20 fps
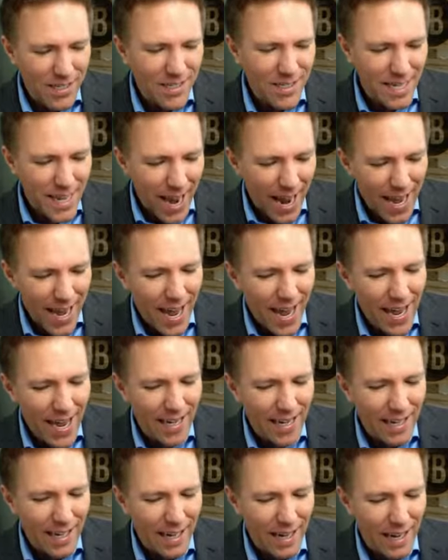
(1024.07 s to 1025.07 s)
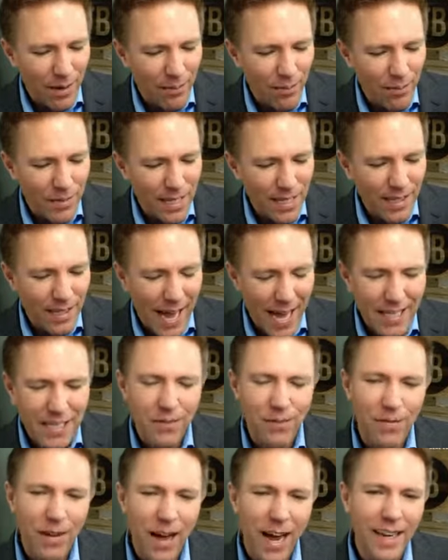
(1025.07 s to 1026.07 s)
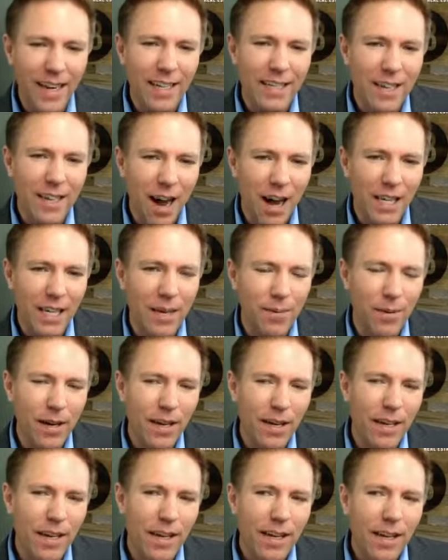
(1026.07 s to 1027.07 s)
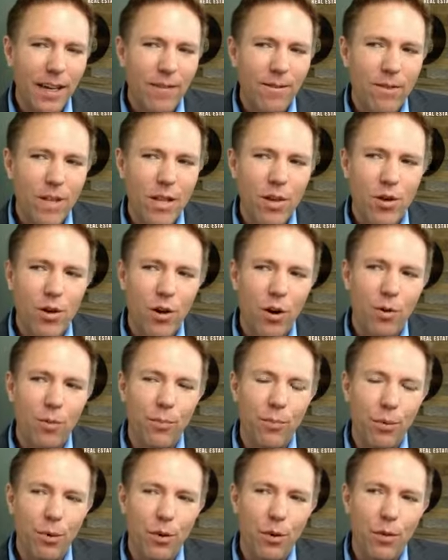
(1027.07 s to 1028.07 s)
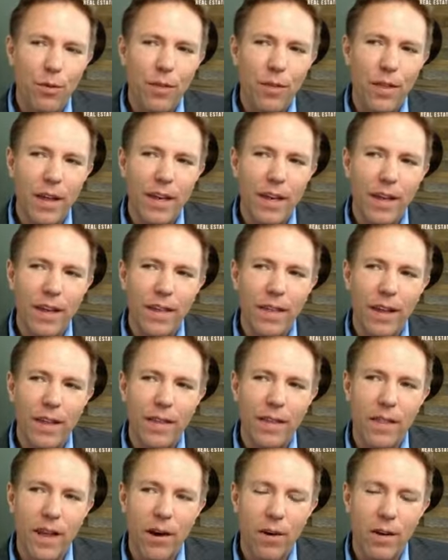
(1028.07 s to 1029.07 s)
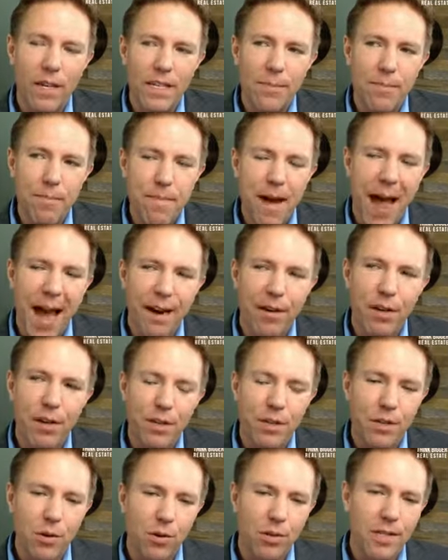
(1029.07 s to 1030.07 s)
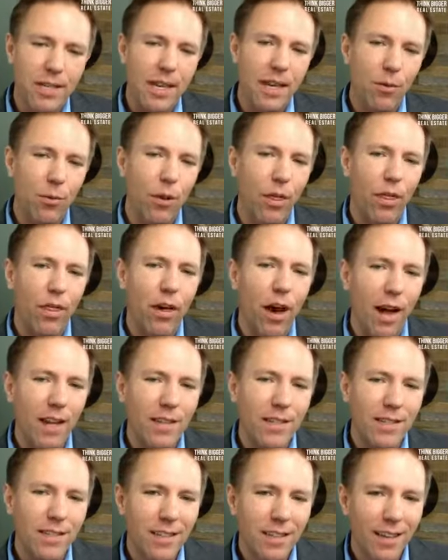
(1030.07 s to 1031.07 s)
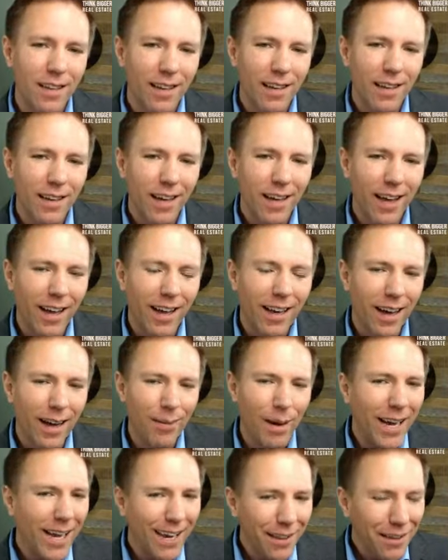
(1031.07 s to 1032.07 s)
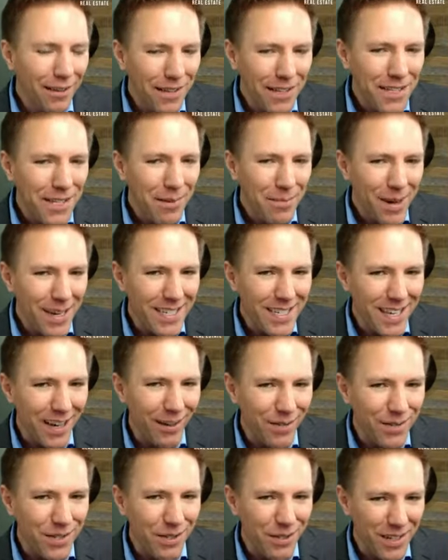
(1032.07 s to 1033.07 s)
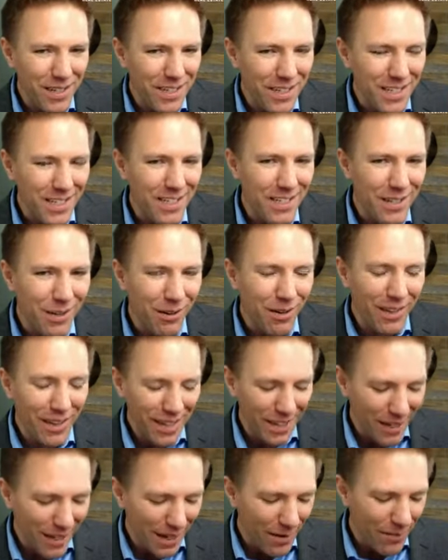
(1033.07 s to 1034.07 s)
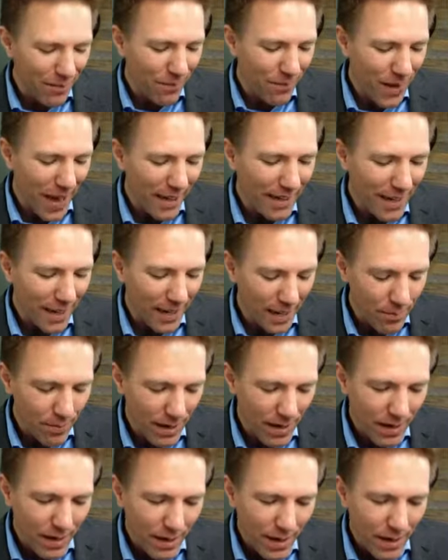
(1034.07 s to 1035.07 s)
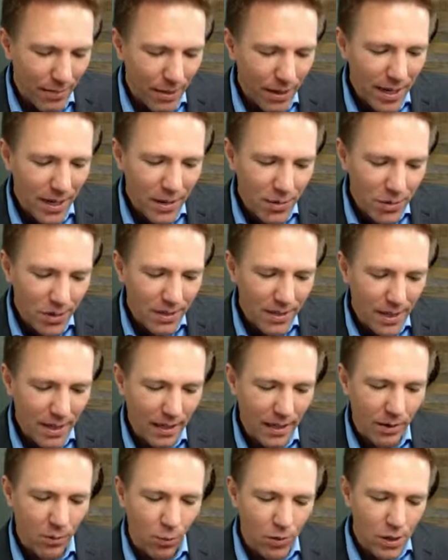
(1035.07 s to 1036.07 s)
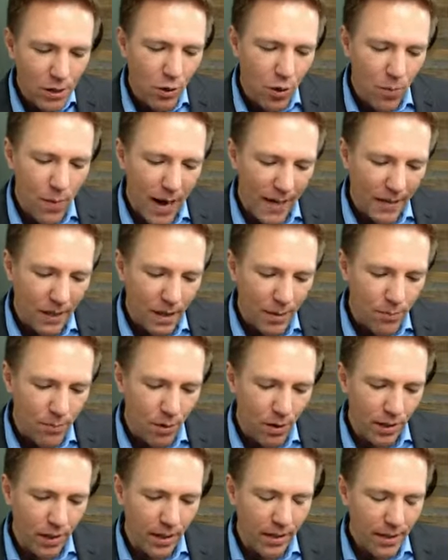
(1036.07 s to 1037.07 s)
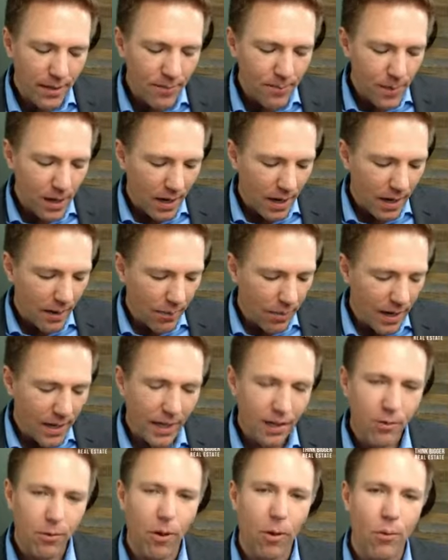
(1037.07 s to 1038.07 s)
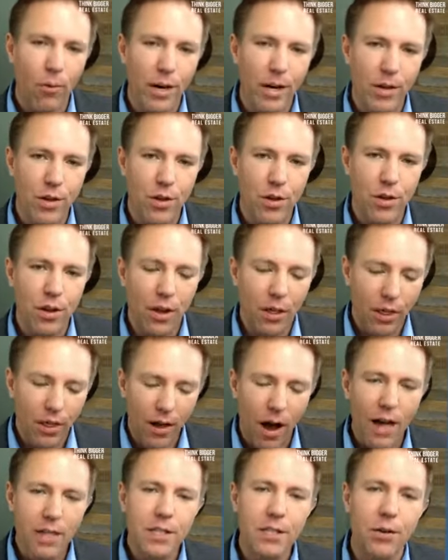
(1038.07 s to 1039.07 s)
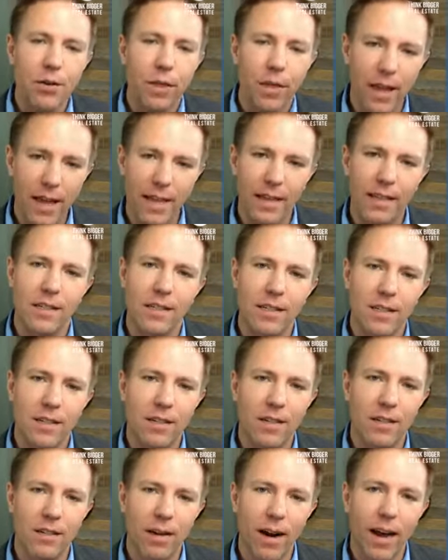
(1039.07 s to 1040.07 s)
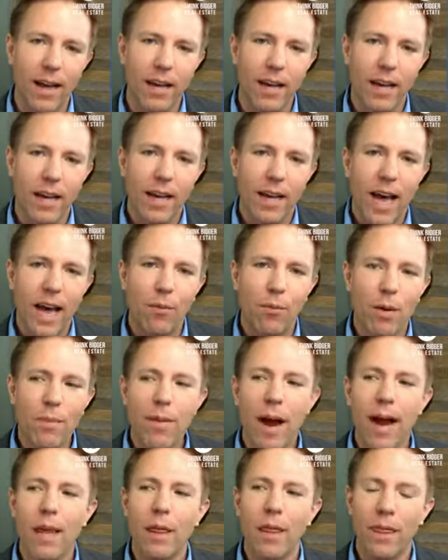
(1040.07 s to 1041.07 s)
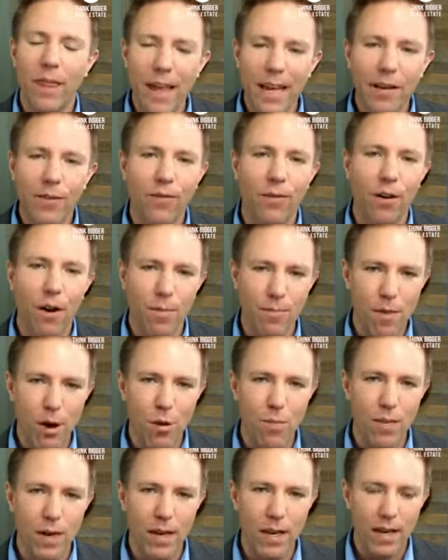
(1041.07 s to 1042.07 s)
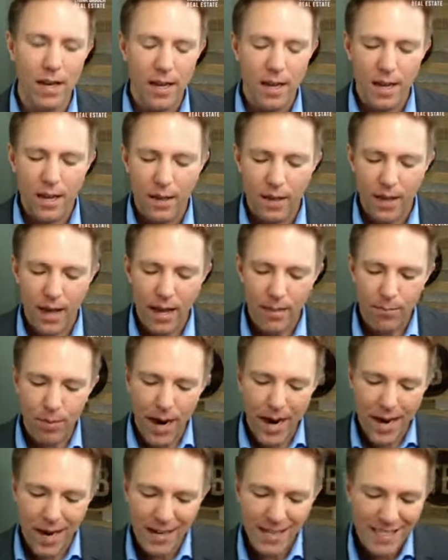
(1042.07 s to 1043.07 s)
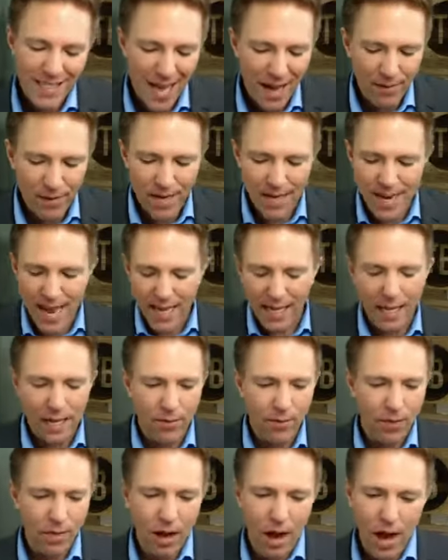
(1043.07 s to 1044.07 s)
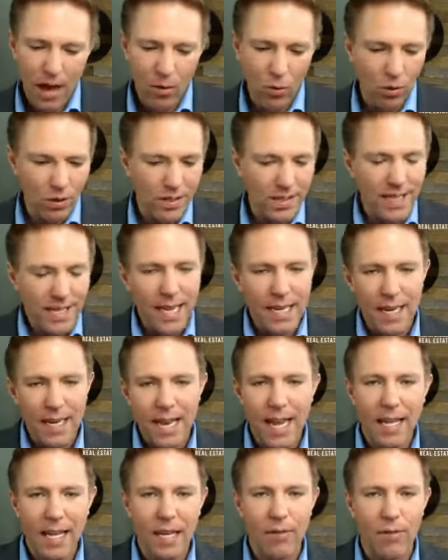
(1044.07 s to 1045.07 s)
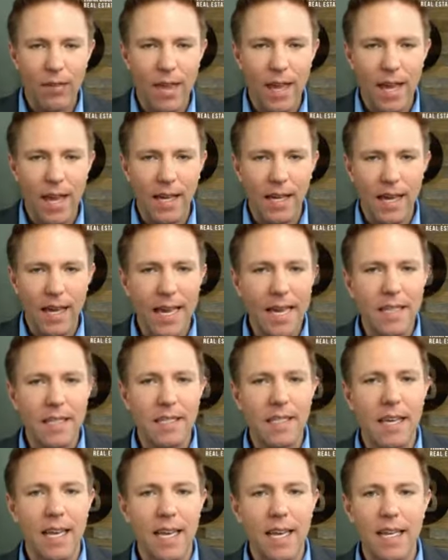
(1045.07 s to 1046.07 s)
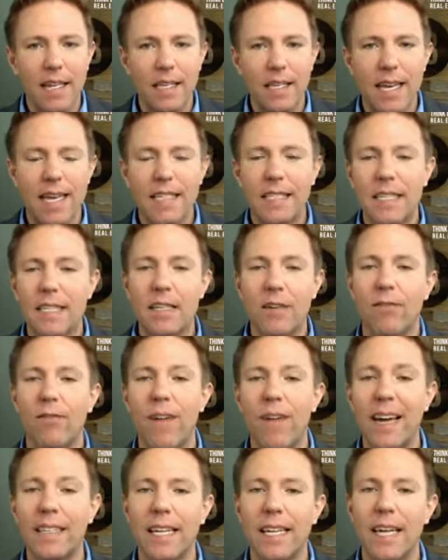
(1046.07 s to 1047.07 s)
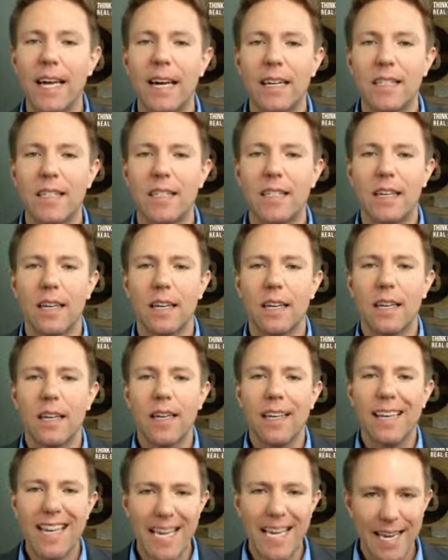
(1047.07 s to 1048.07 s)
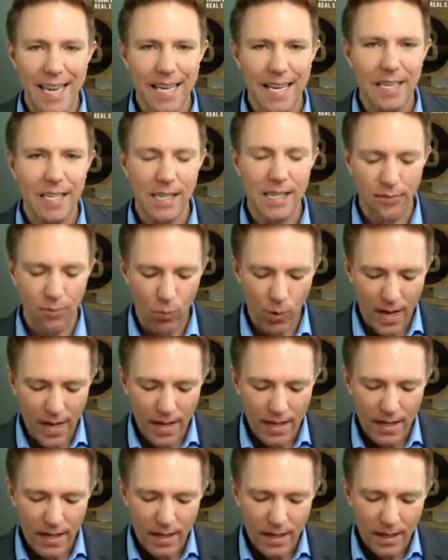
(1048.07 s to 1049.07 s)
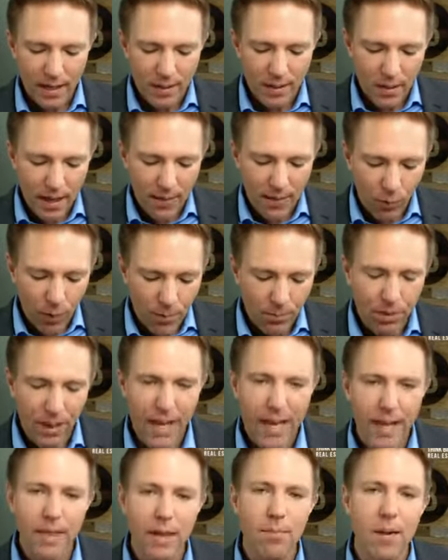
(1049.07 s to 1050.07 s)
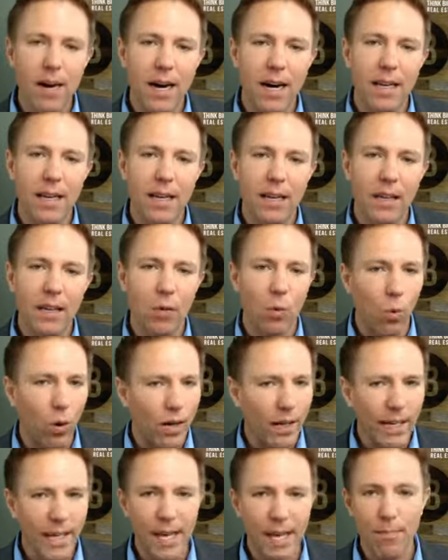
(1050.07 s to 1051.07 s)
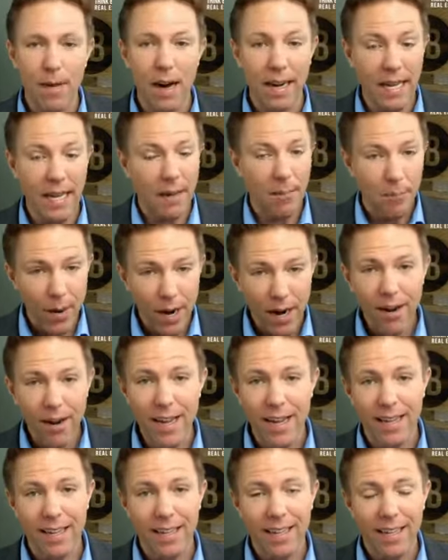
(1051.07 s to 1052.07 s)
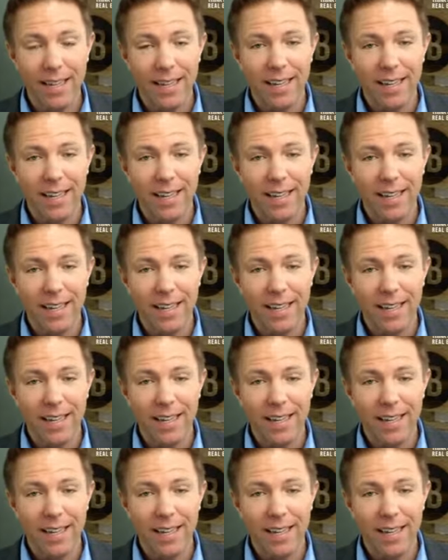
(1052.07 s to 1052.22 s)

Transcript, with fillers: the C I A um, declassified a document that showed proof that that there is matter associated with thoughts. And uh, I got to look this up myself, so this isn't totally um, validated, but but interesting, when you go back to the book, um, Think and Grow Rich, thoughts are things, right? And we might think for a moment that by us having a negative thought or saying a negative thing is, is isn't affecting us. It is. If we, if we play in the mud, we're going to get muddy, period.